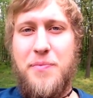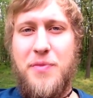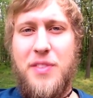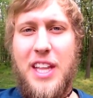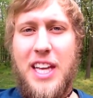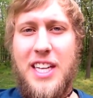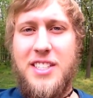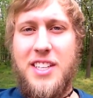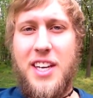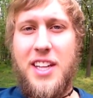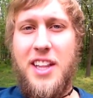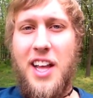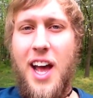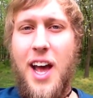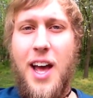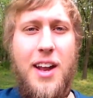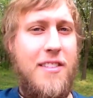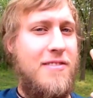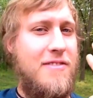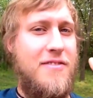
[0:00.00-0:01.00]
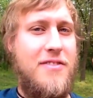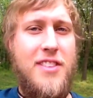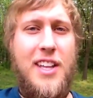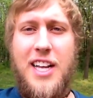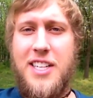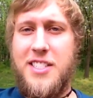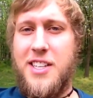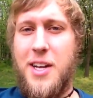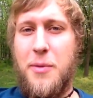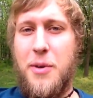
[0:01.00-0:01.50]
things like that.
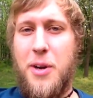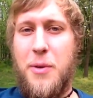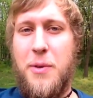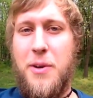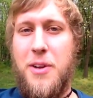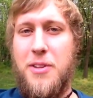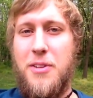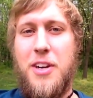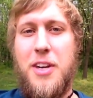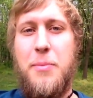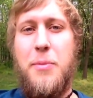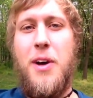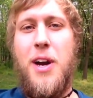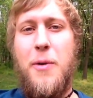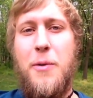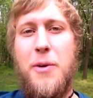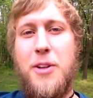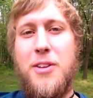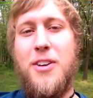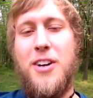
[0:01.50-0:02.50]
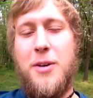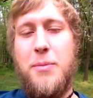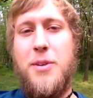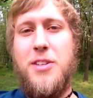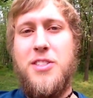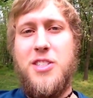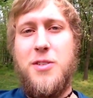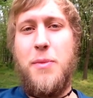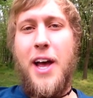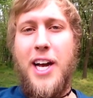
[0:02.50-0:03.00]
That's not what I want to talk about. I want to talk
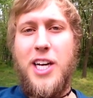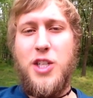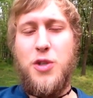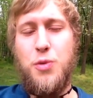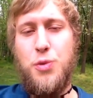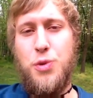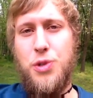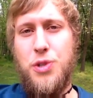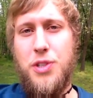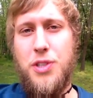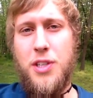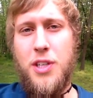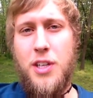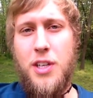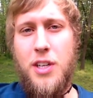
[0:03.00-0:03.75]
about some actual